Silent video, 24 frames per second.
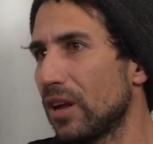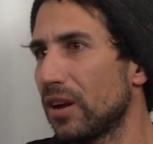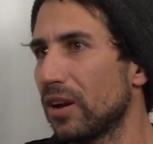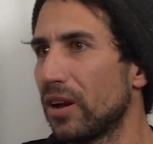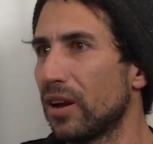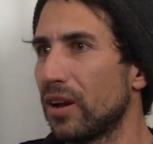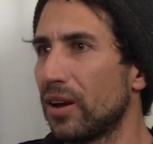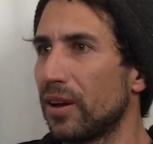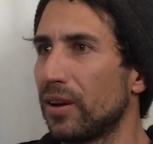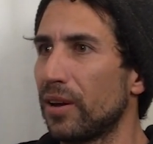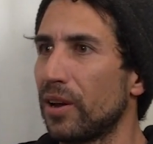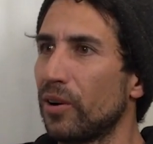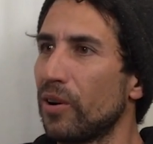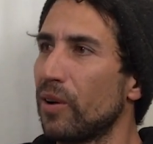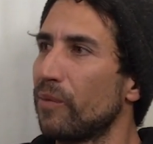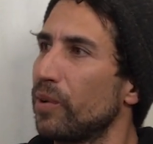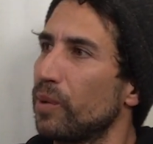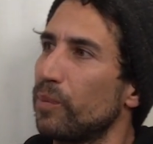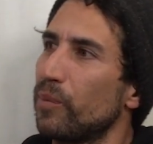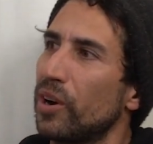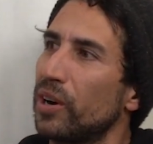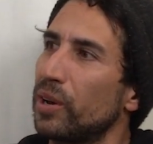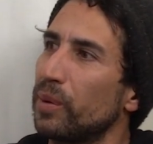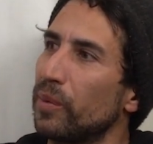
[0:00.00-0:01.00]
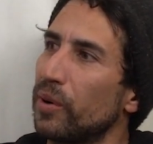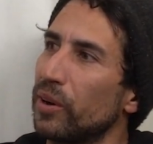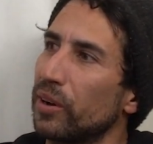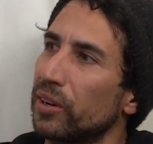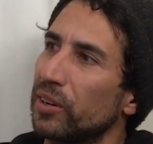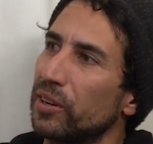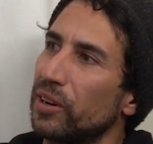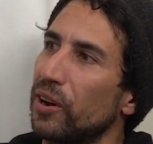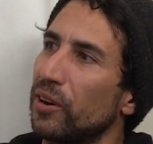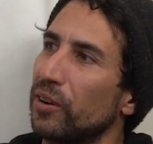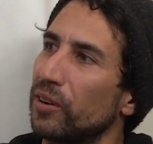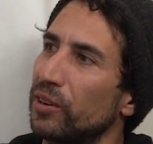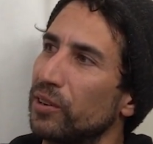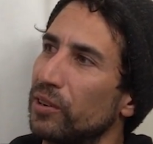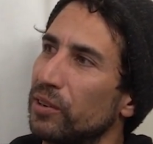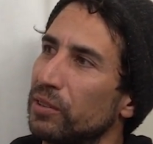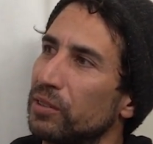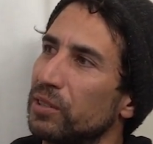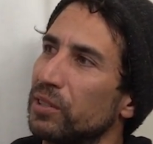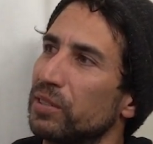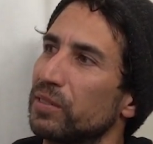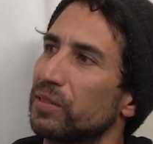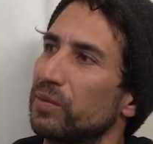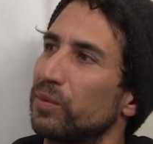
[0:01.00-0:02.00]
don't have any money, but, could you
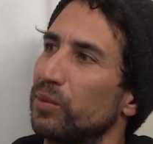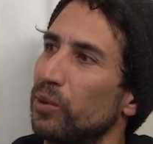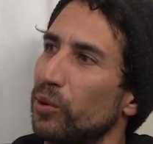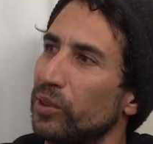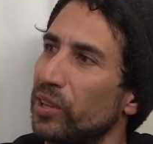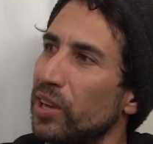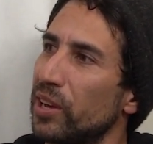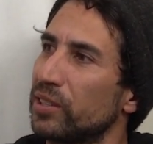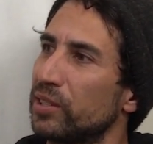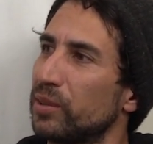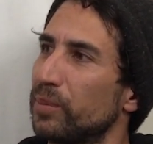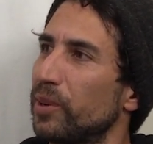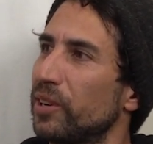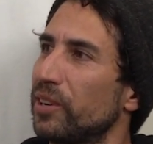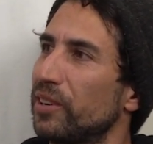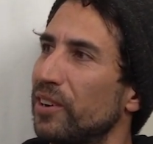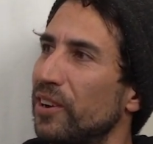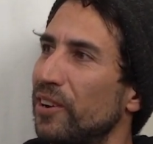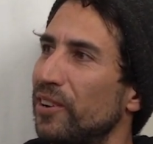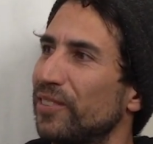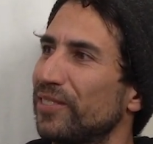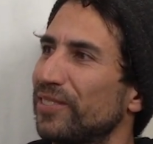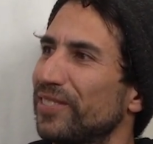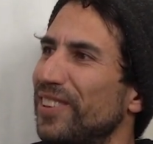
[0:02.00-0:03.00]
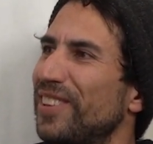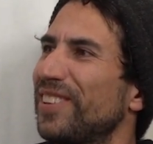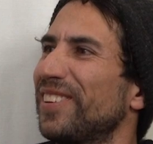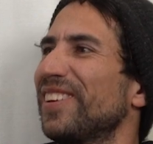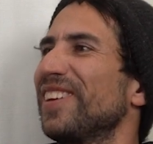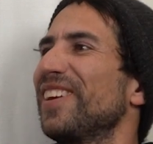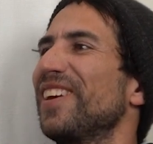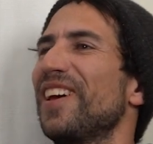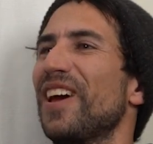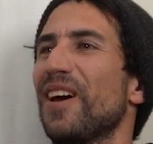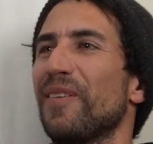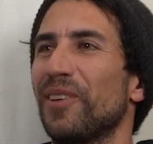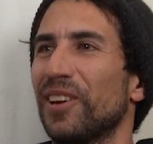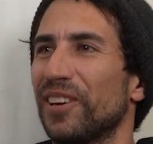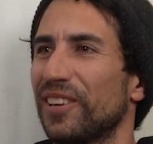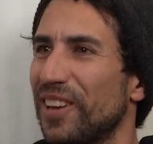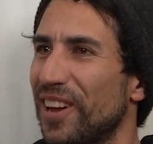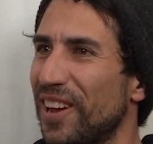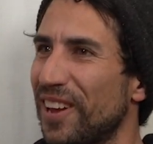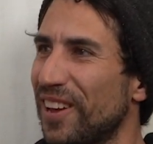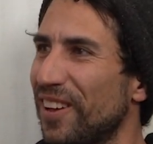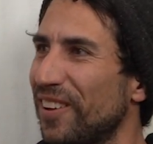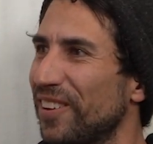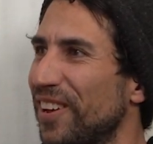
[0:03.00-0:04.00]
just float that to me? I'd be like,
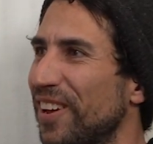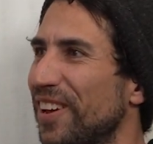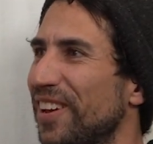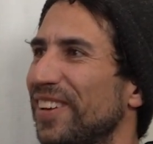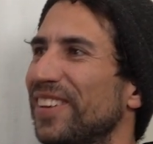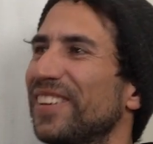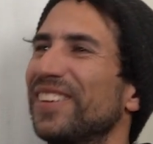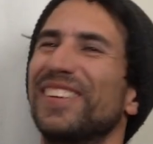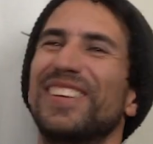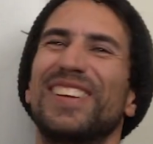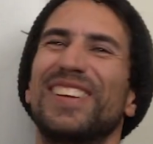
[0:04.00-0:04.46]
yeah, hell yeah.